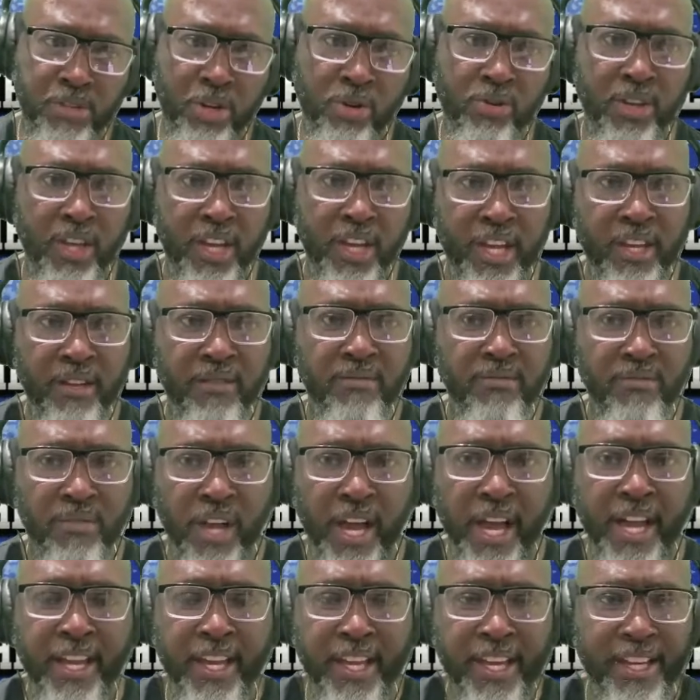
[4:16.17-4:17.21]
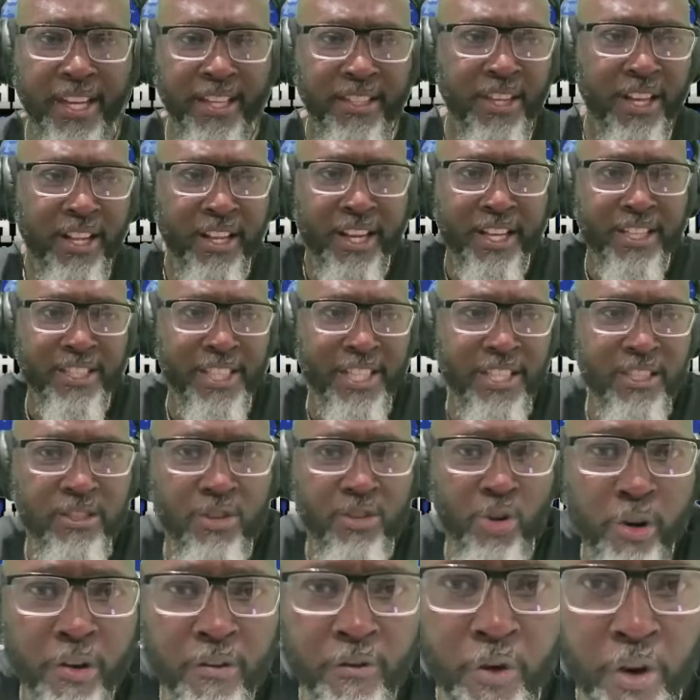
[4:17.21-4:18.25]
okay, I guess unless he's
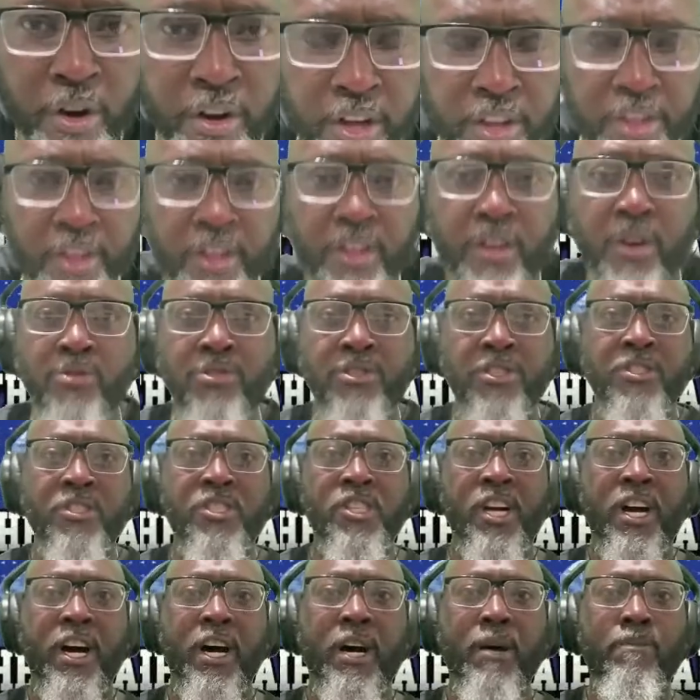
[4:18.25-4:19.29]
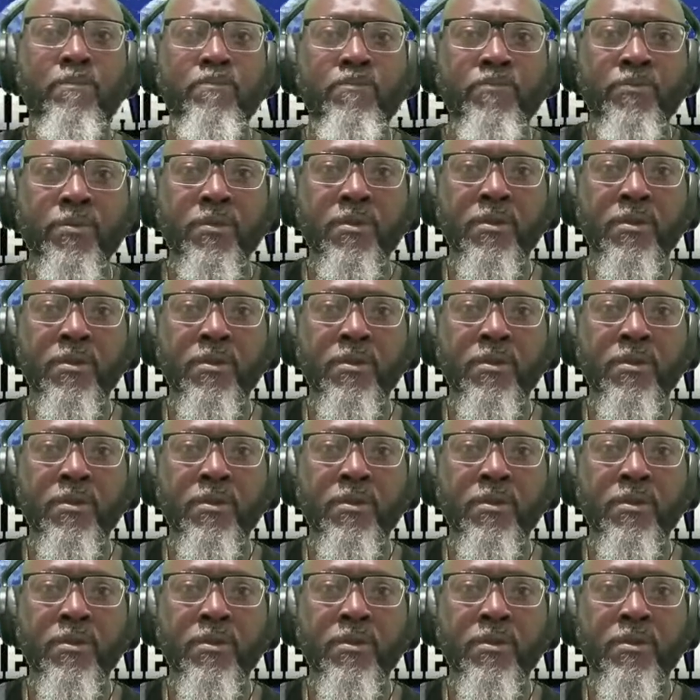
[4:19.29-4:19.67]
going for another coaching job.